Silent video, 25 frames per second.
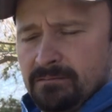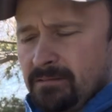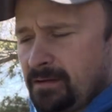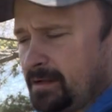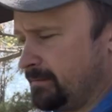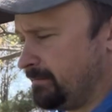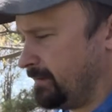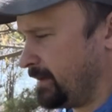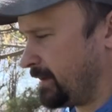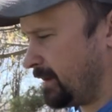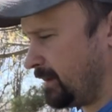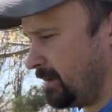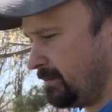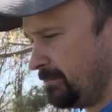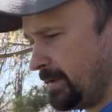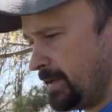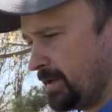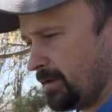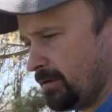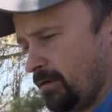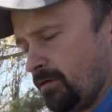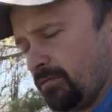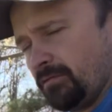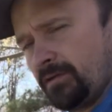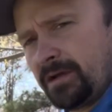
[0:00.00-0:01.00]
Is it going to be
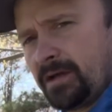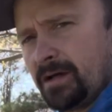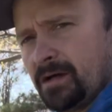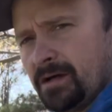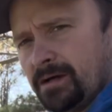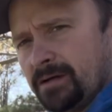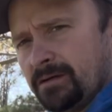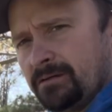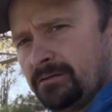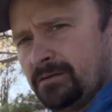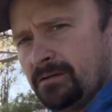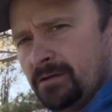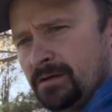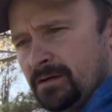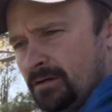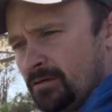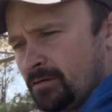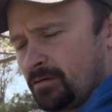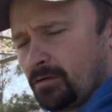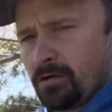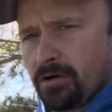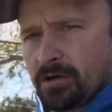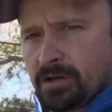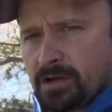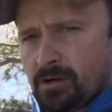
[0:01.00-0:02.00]
your only gun,
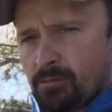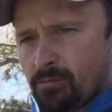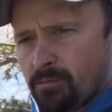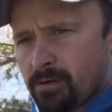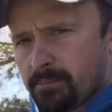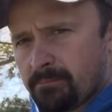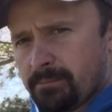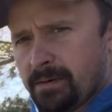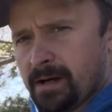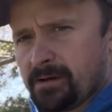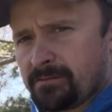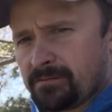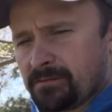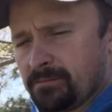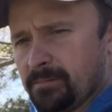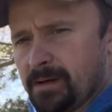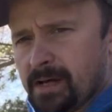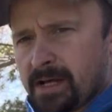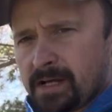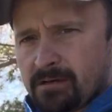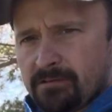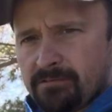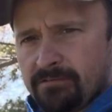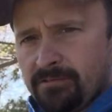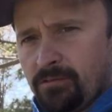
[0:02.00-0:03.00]
or are you going to want to bounce it
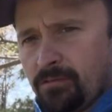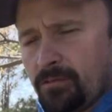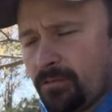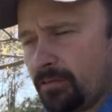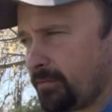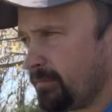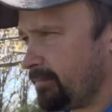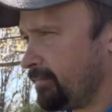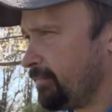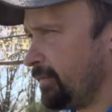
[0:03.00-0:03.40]
back and forth